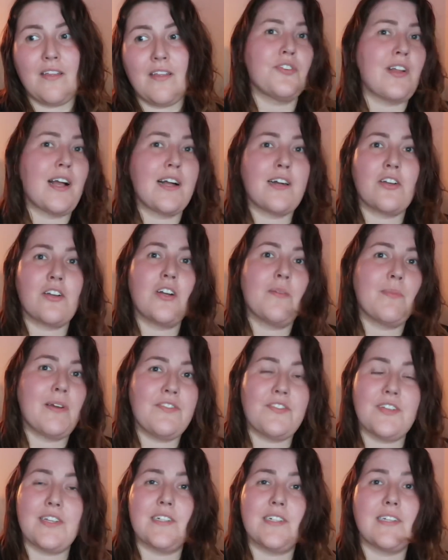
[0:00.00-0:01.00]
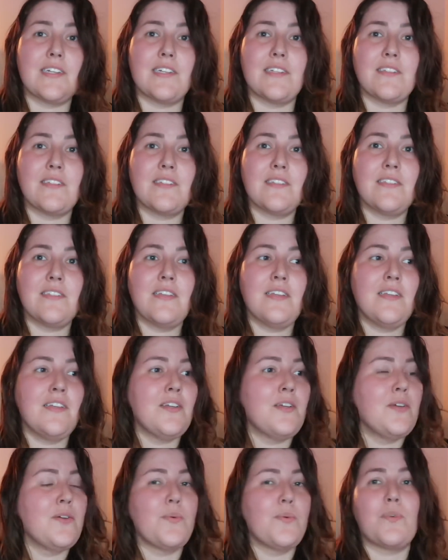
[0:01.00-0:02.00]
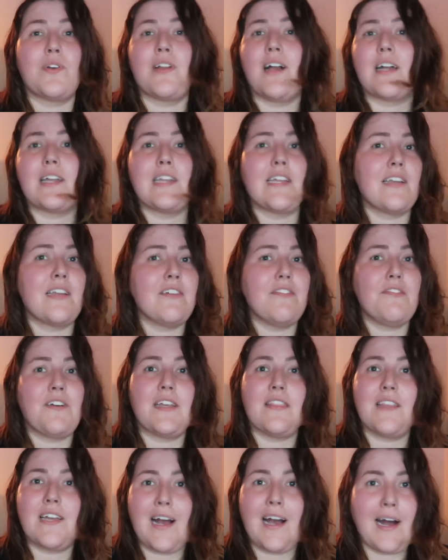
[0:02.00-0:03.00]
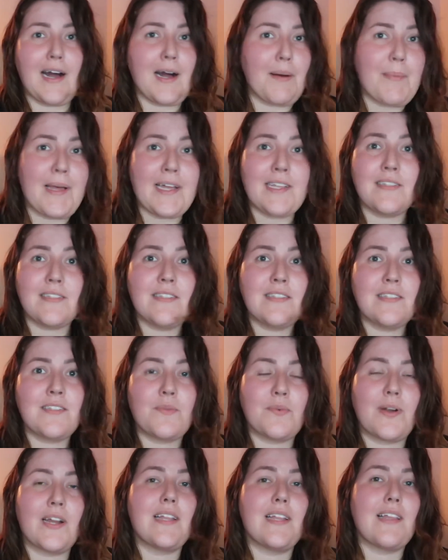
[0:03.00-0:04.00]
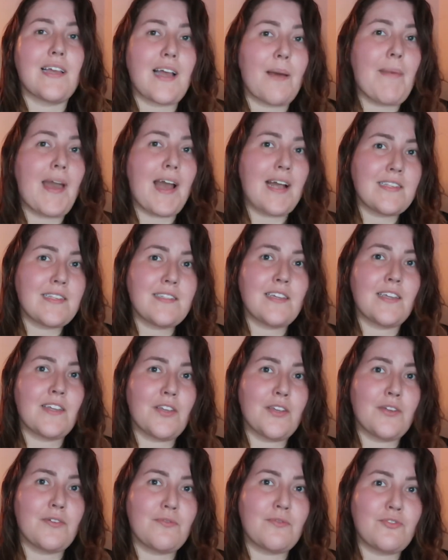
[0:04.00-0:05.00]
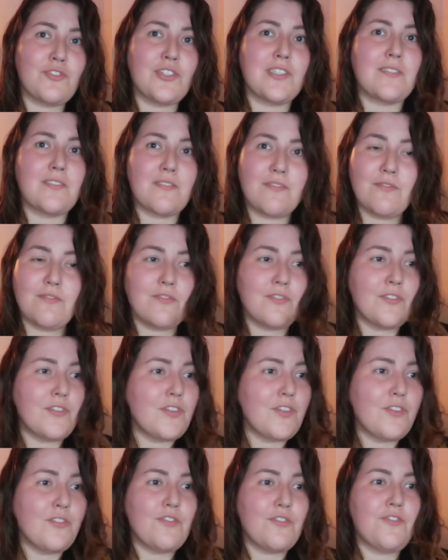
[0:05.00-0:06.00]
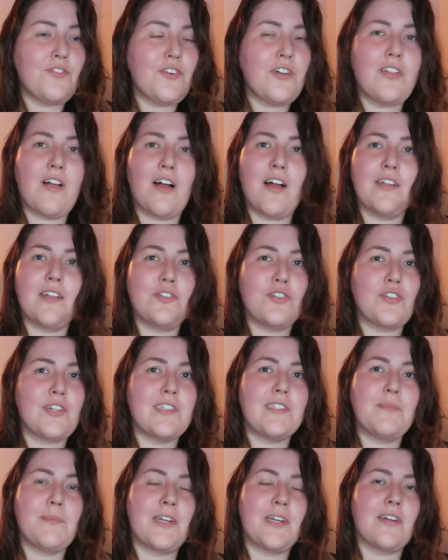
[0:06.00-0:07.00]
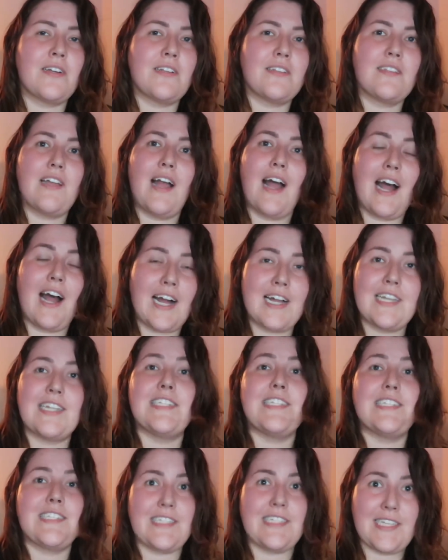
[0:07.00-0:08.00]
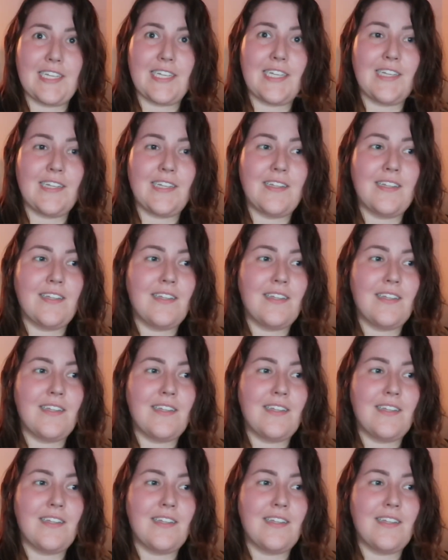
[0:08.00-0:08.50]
You're not going to hurt my feelings. We're not going to get in a fight in the comments, right? Like, I'm asking you, just full on transparent honesty.